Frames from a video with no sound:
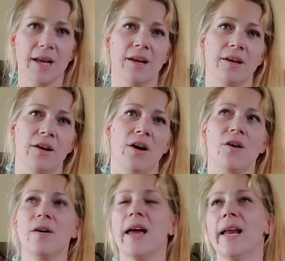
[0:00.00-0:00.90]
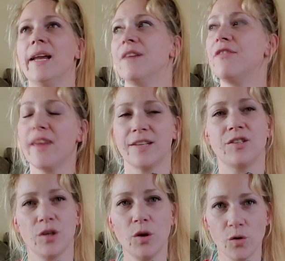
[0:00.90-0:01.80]
you know? And if they
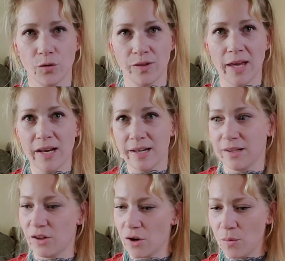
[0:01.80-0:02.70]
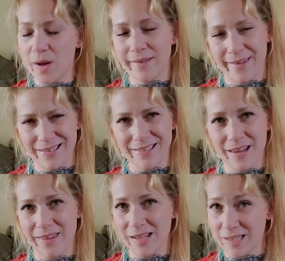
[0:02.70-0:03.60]
do, then you know what? That's
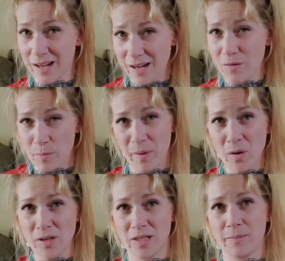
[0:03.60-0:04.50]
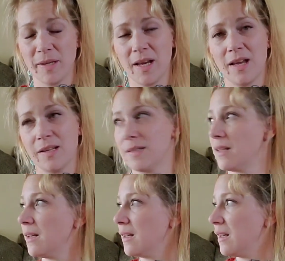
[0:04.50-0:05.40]
kind of a bonus, because
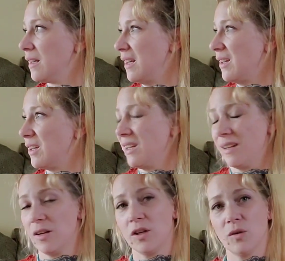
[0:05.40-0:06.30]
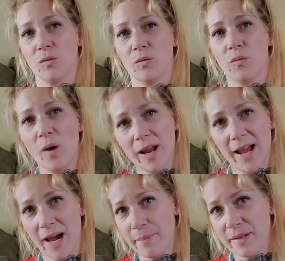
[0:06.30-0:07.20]
what
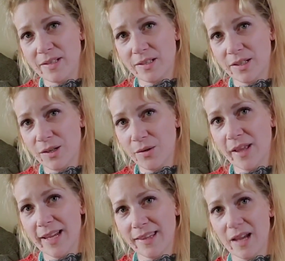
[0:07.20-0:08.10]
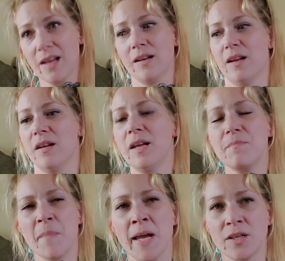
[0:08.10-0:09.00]
happens to you like that, it
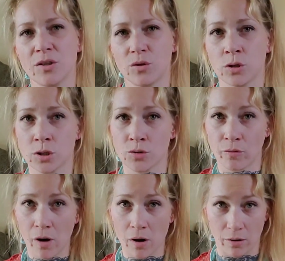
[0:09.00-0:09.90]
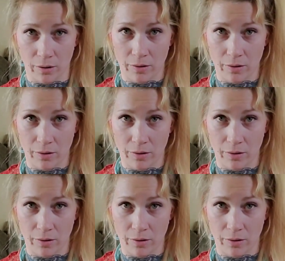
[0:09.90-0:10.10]
makes you strong.